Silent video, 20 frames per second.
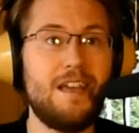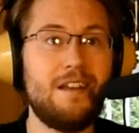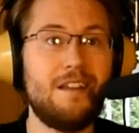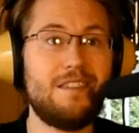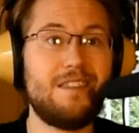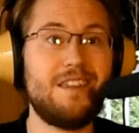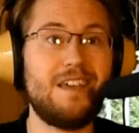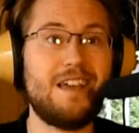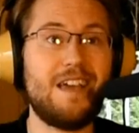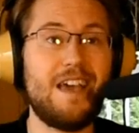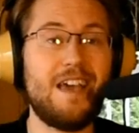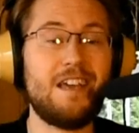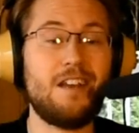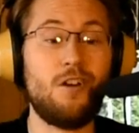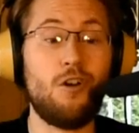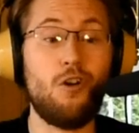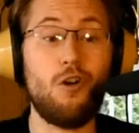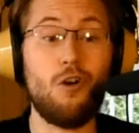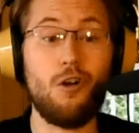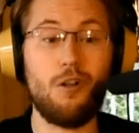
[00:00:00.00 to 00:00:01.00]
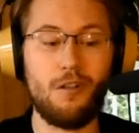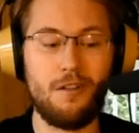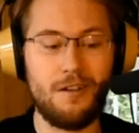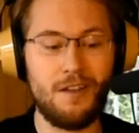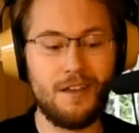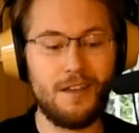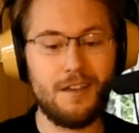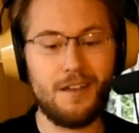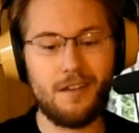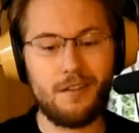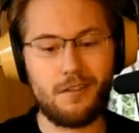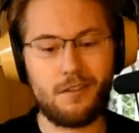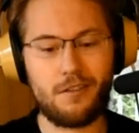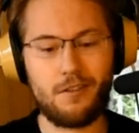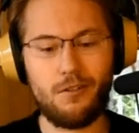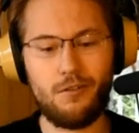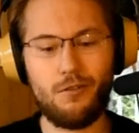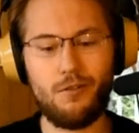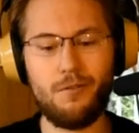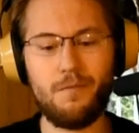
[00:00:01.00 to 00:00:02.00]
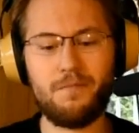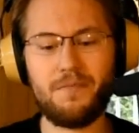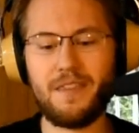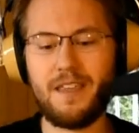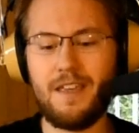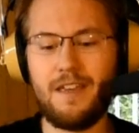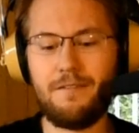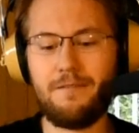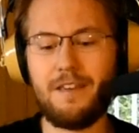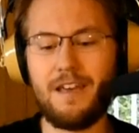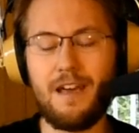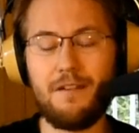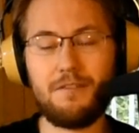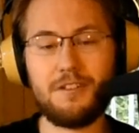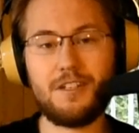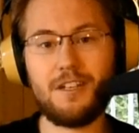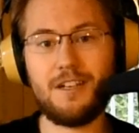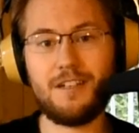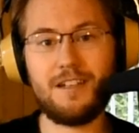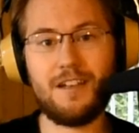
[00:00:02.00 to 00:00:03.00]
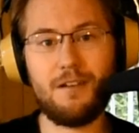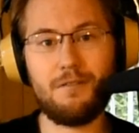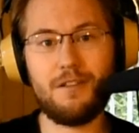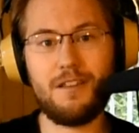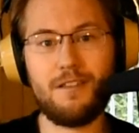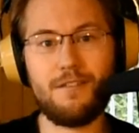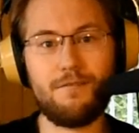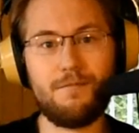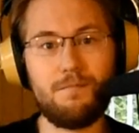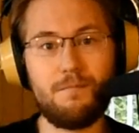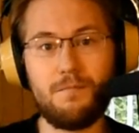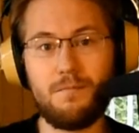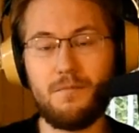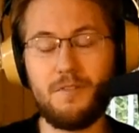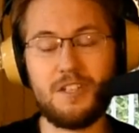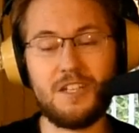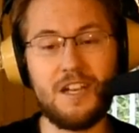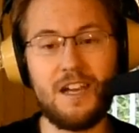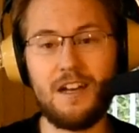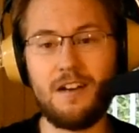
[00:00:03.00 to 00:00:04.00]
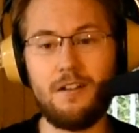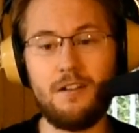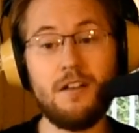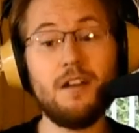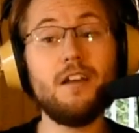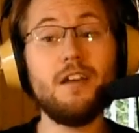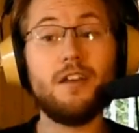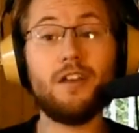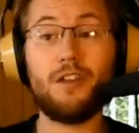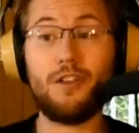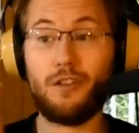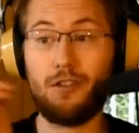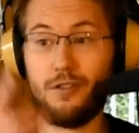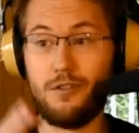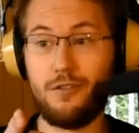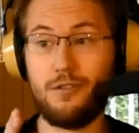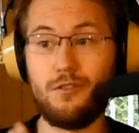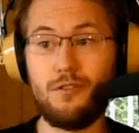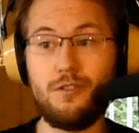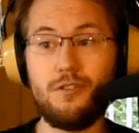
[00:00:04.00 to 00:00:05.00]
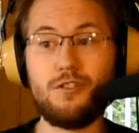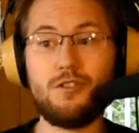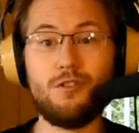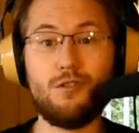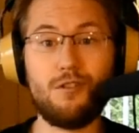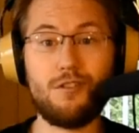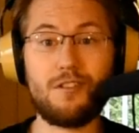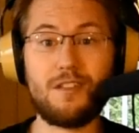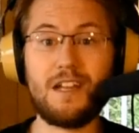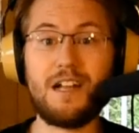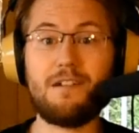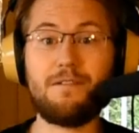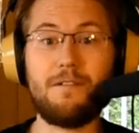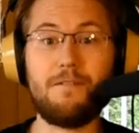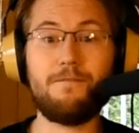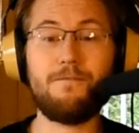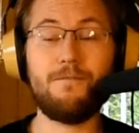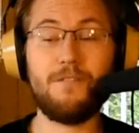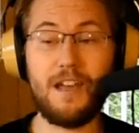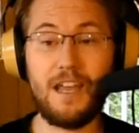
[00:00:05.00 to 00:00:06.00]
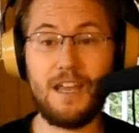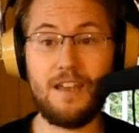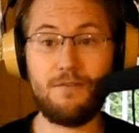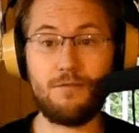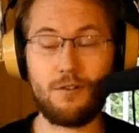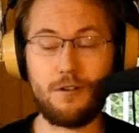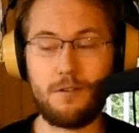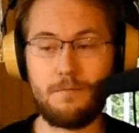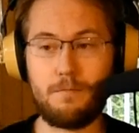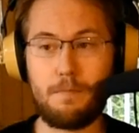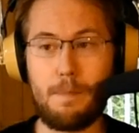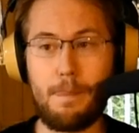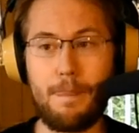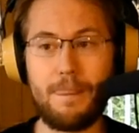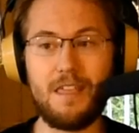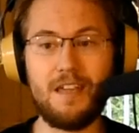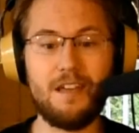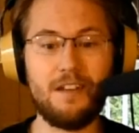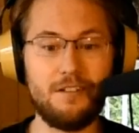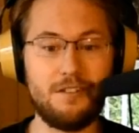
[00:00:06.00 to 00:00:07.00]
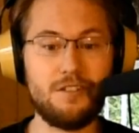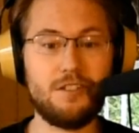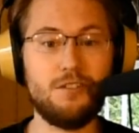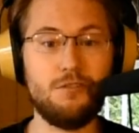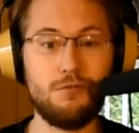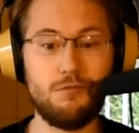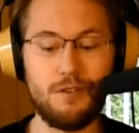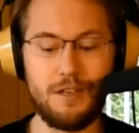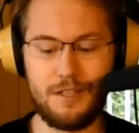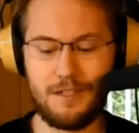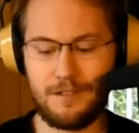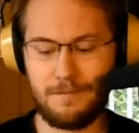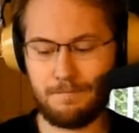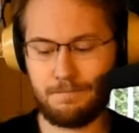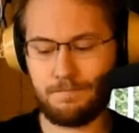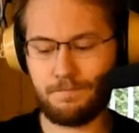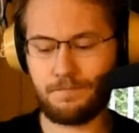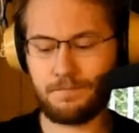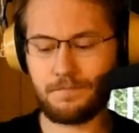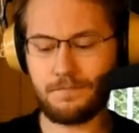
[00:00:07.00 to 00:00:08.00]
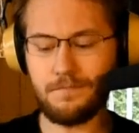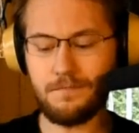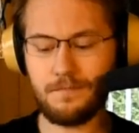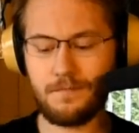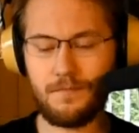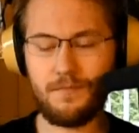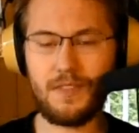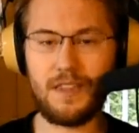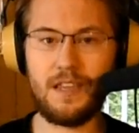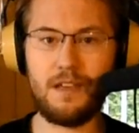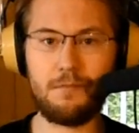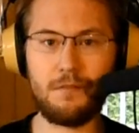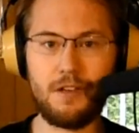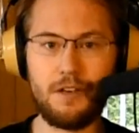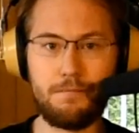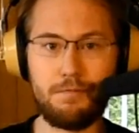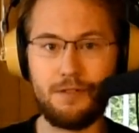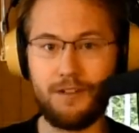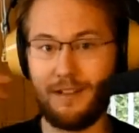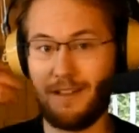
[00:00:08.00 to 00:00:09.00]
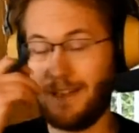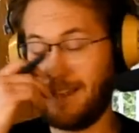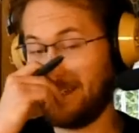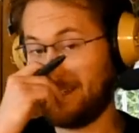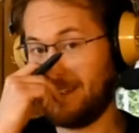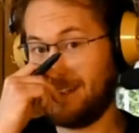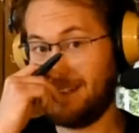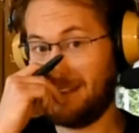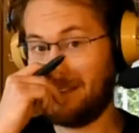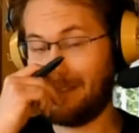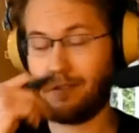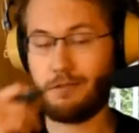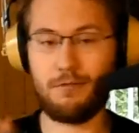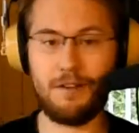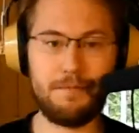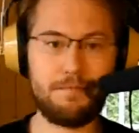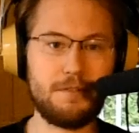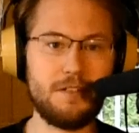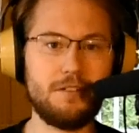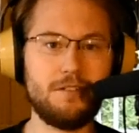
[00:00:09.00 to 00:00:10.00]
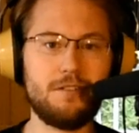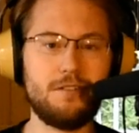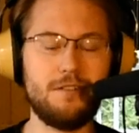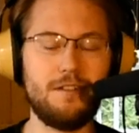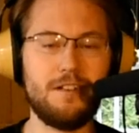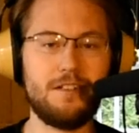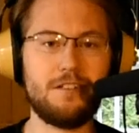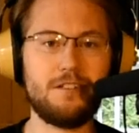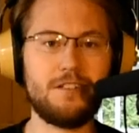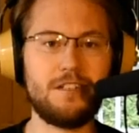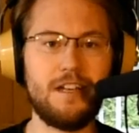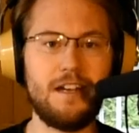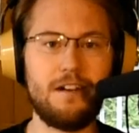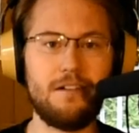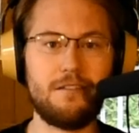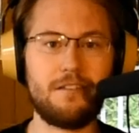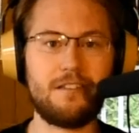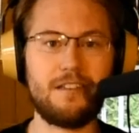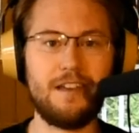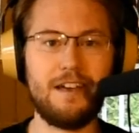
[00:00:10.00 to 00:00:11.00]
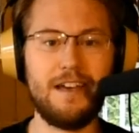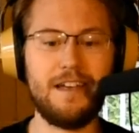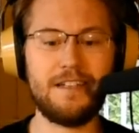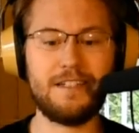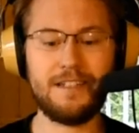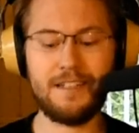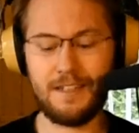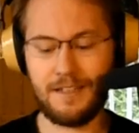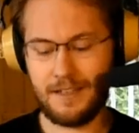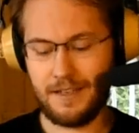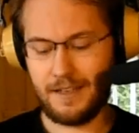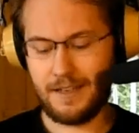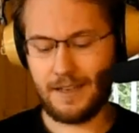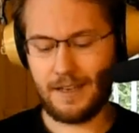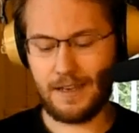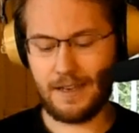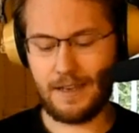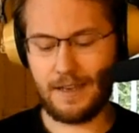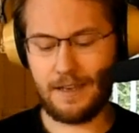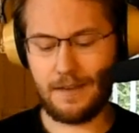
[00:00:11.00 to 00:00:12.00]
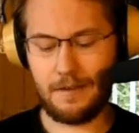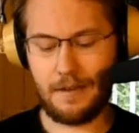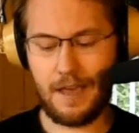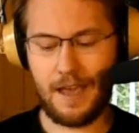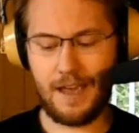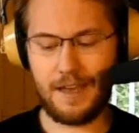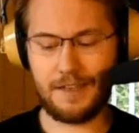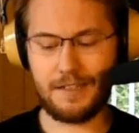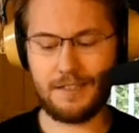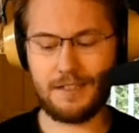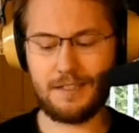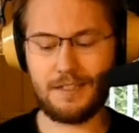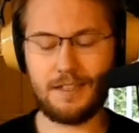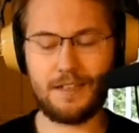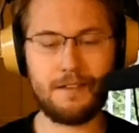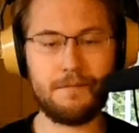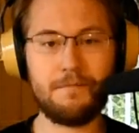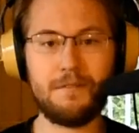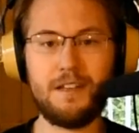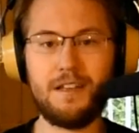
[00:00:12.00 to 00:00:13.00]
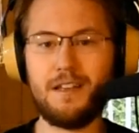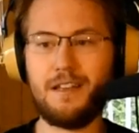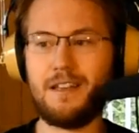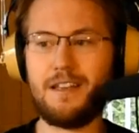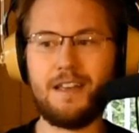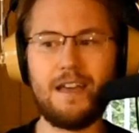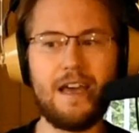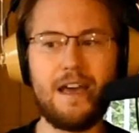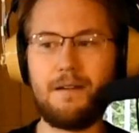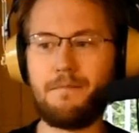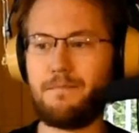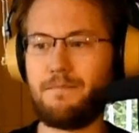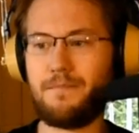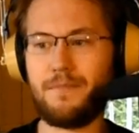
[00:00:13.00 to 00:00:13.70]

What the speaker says: anything at all. So if you haven't checked out his channel, do yourself a favor and do it. I'm gonna put a link in the description to the channel site, yeah,